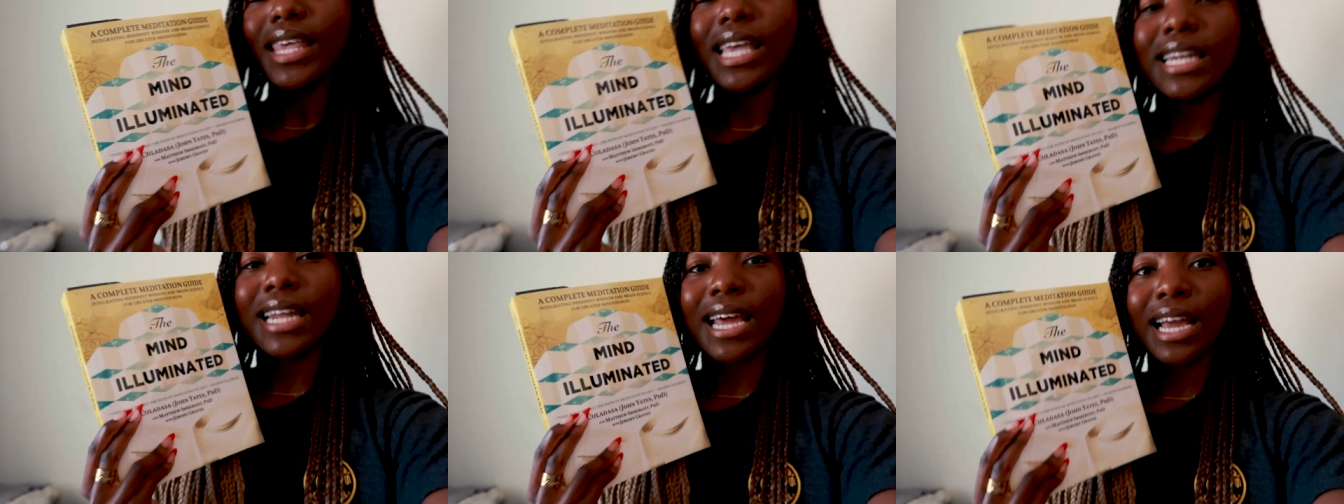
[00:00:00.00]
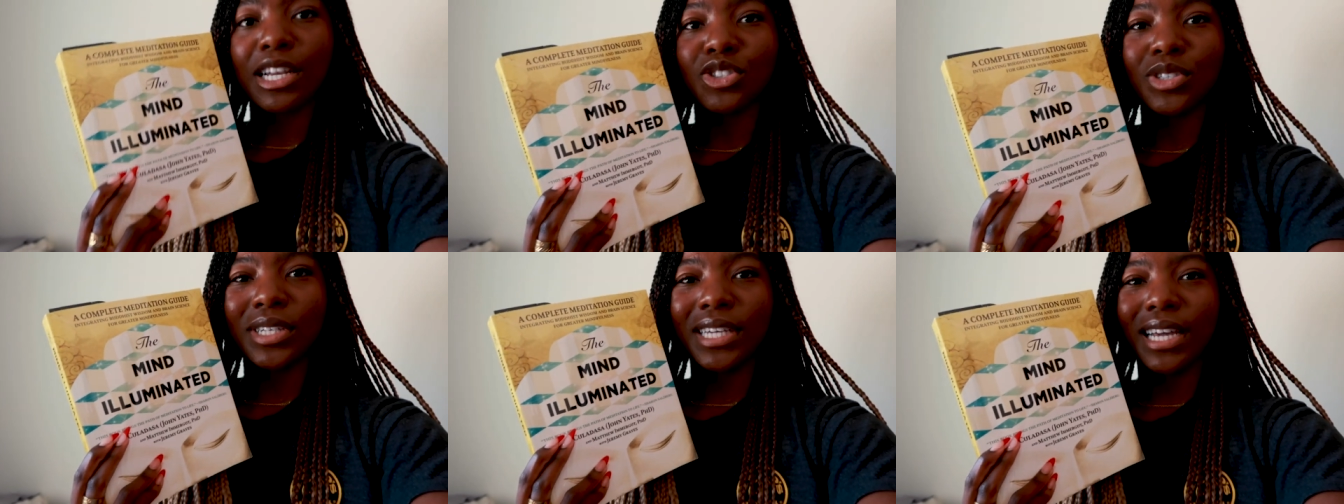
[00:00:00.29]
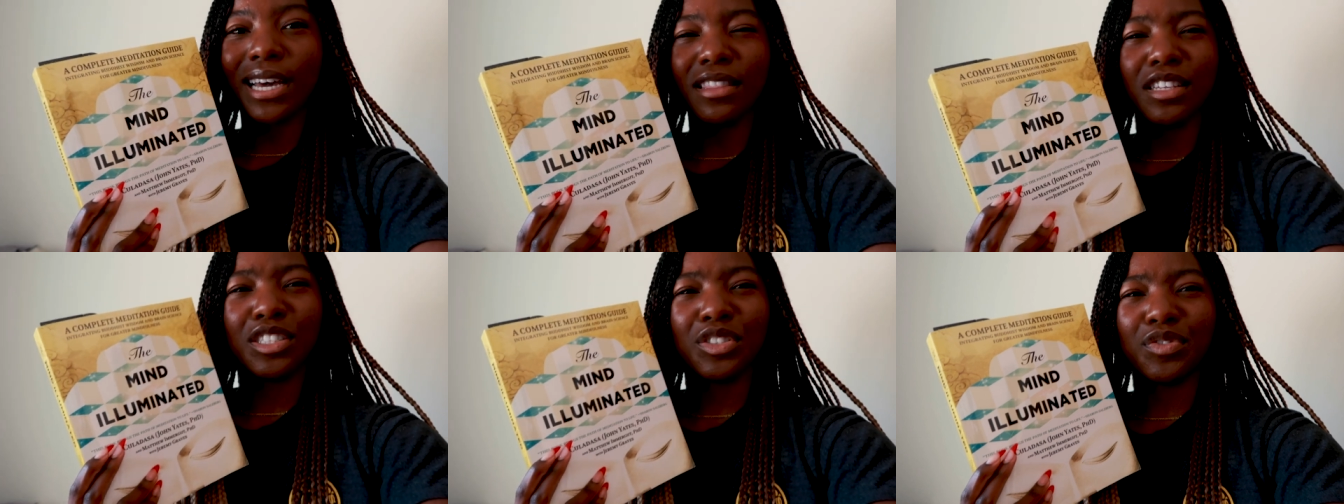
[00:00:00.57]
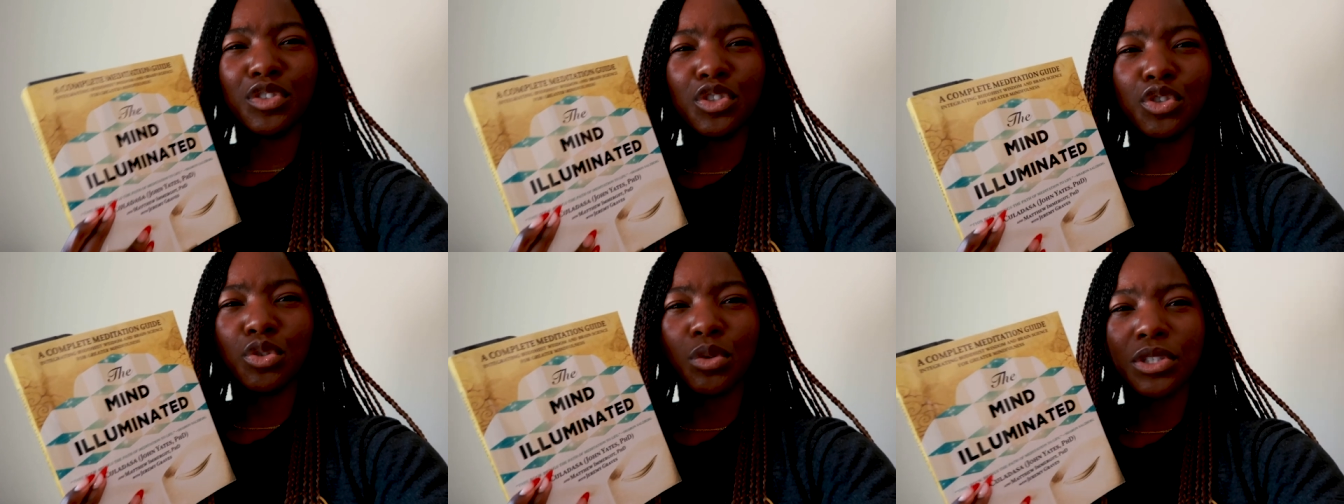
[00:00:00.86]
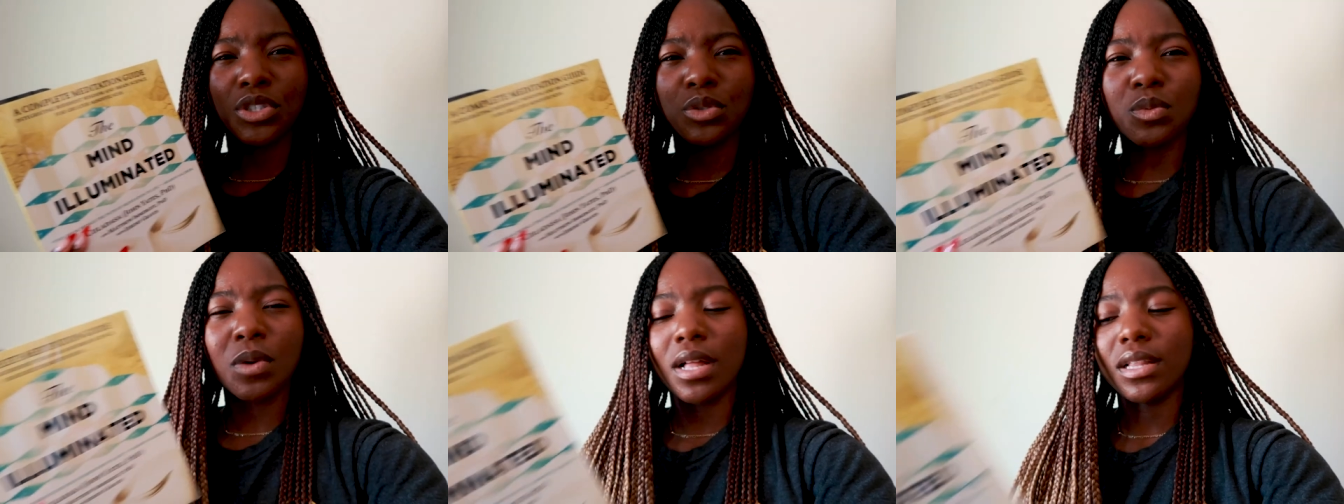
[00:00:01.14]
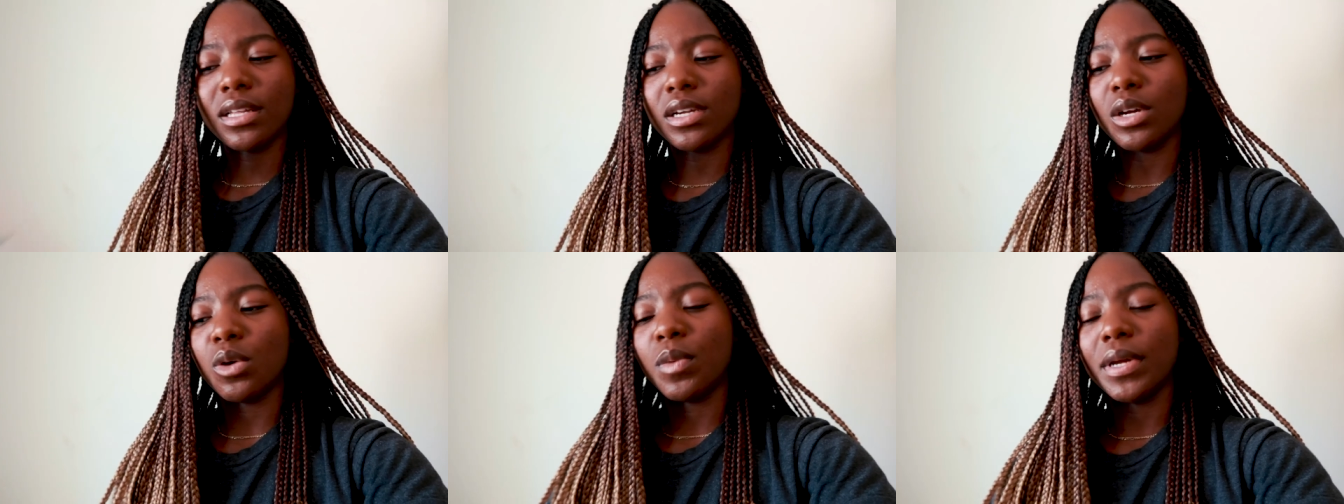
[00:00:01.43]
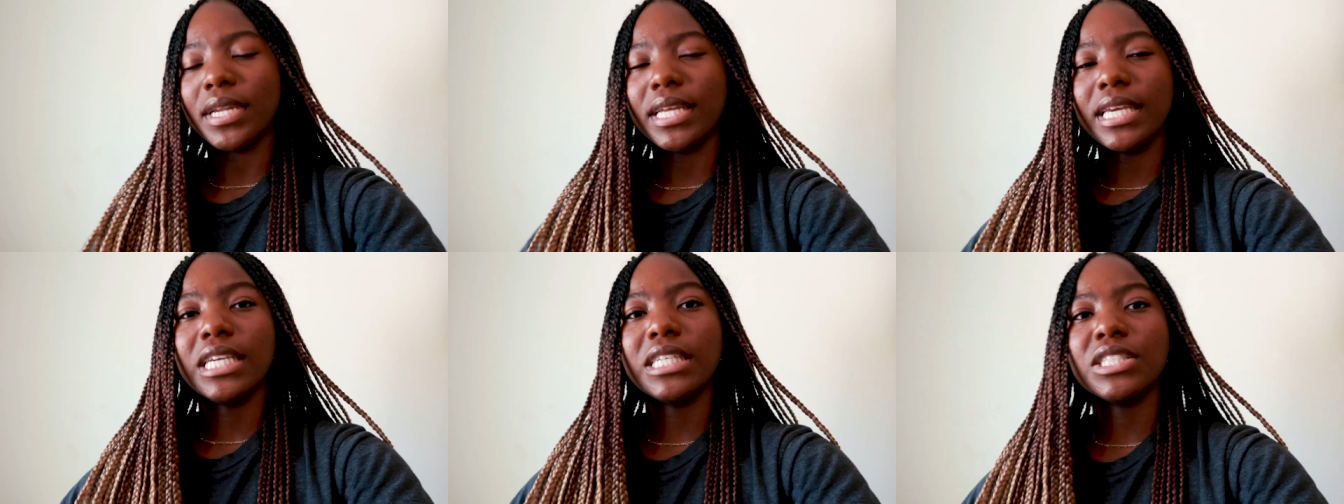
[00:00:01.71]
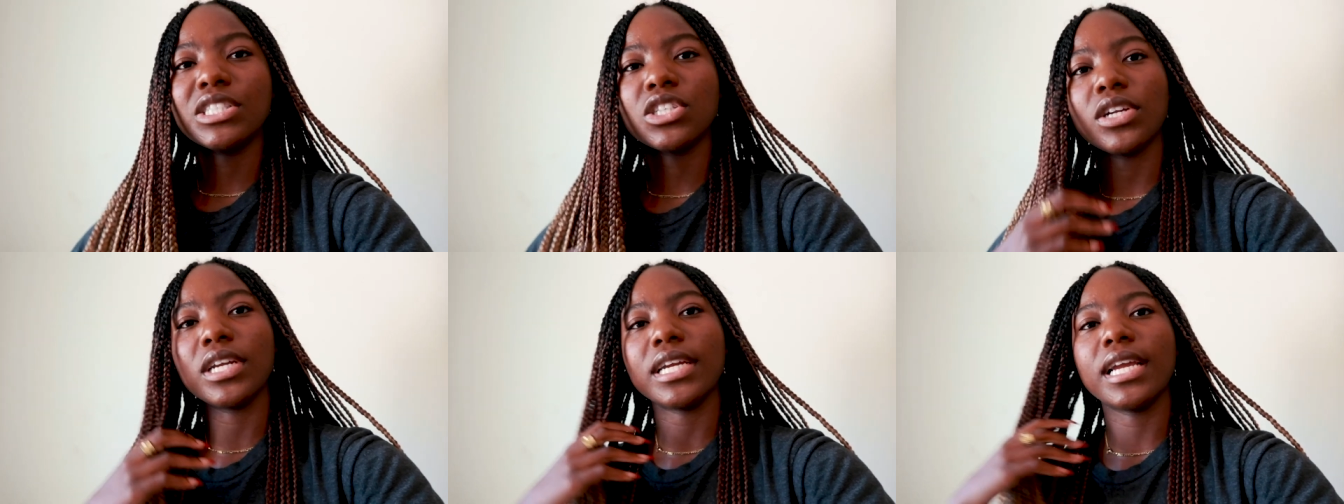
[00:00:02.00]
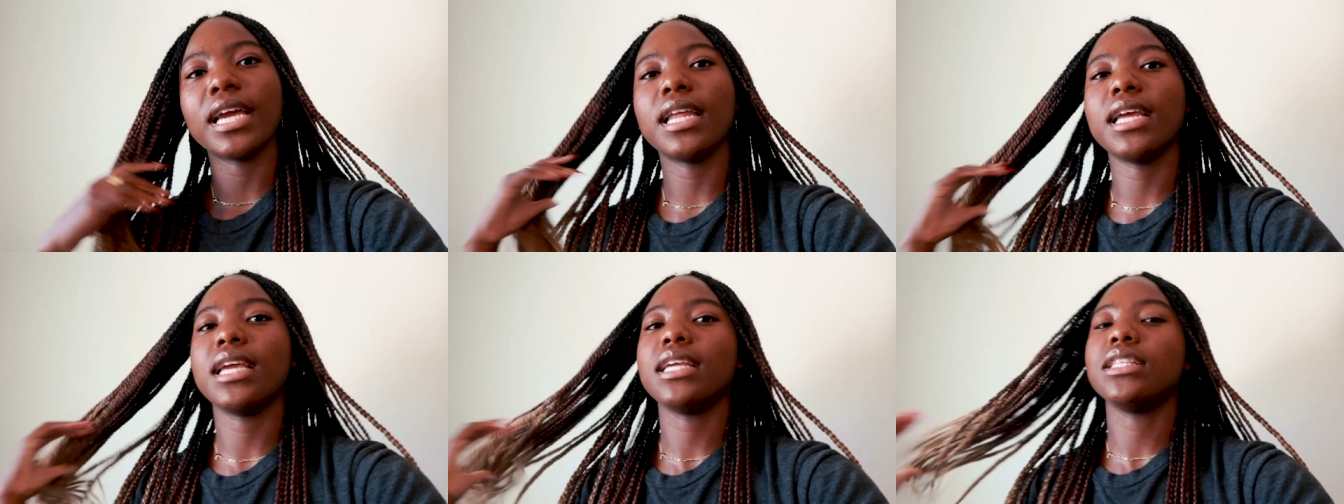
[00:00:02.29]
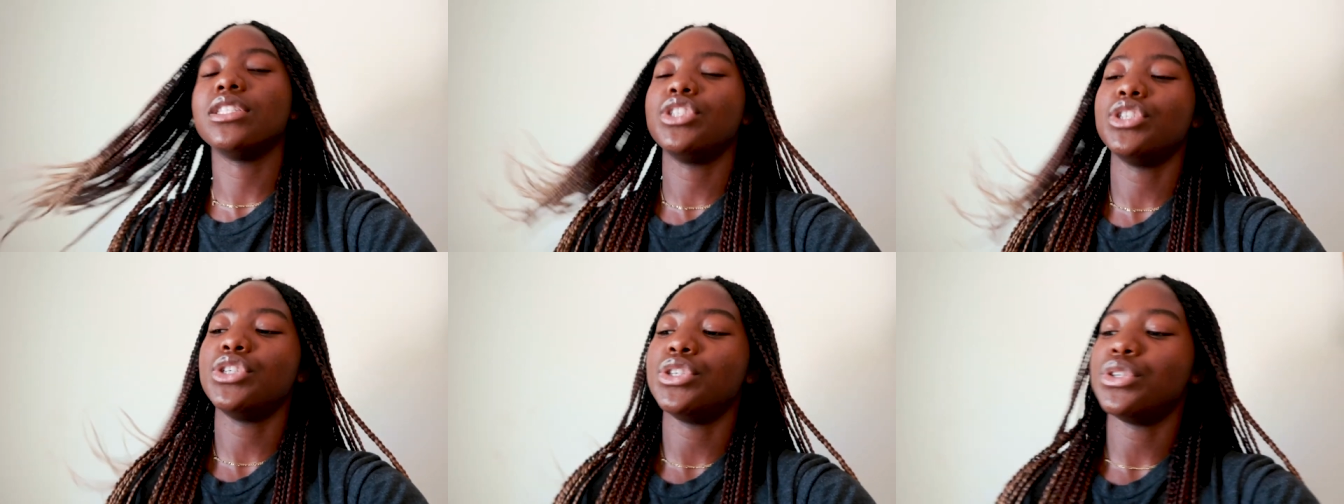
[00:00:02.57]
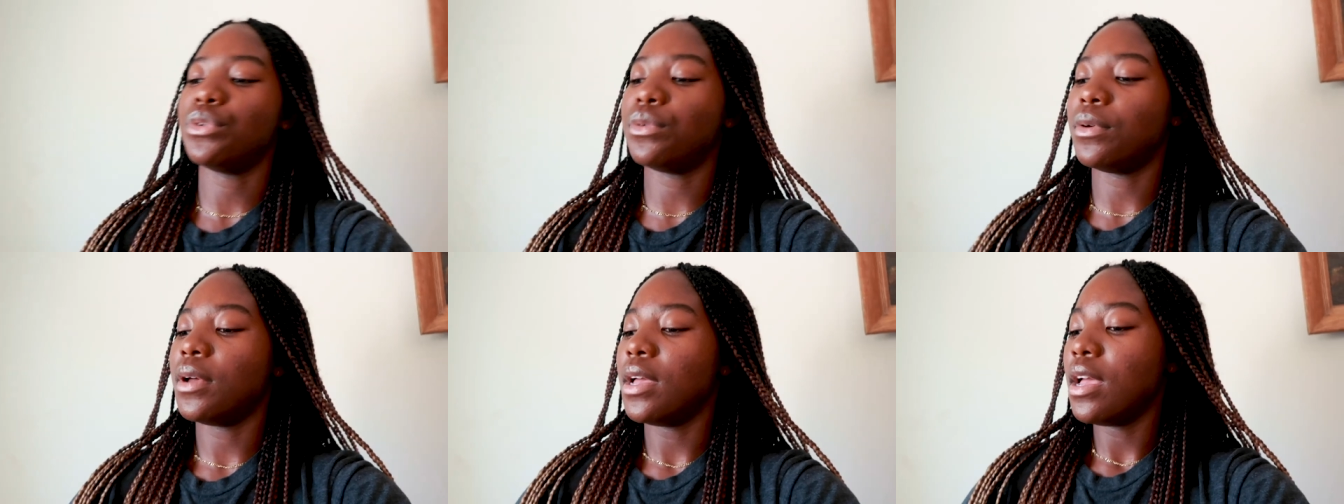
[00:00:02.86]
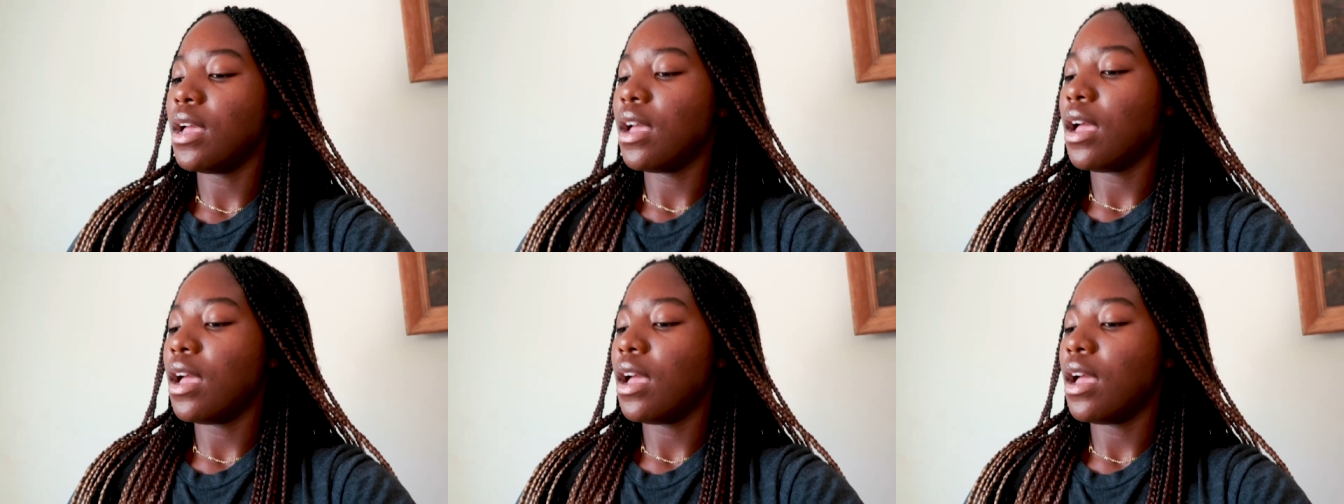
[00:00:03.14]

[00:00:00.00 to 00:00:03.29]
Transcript: And I actually got this for George a while ago when he started getting into